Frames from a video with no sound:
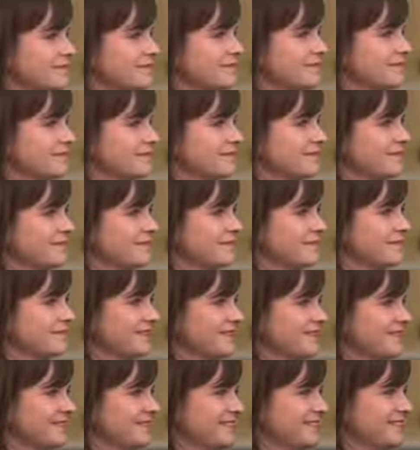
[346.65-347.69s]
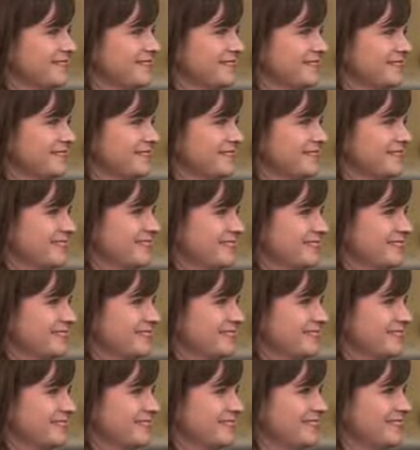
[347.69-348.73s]

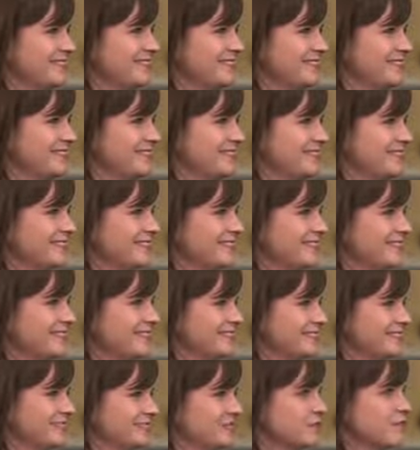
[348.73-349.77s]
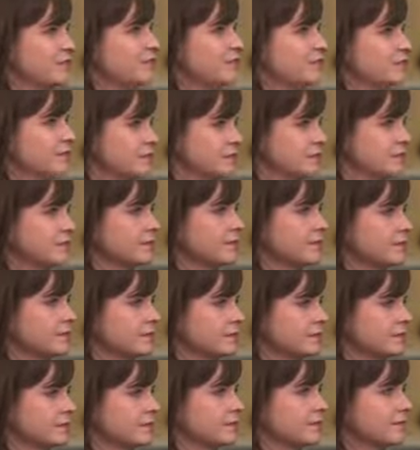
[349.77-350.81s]

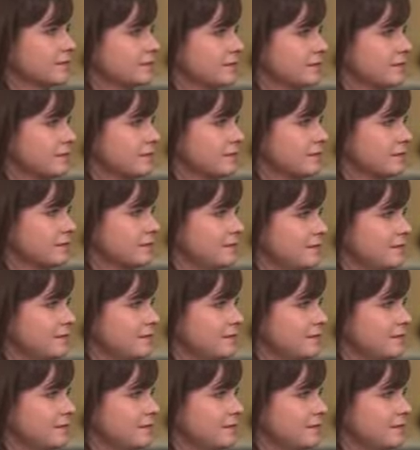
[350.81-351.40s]
This person isn't speaking.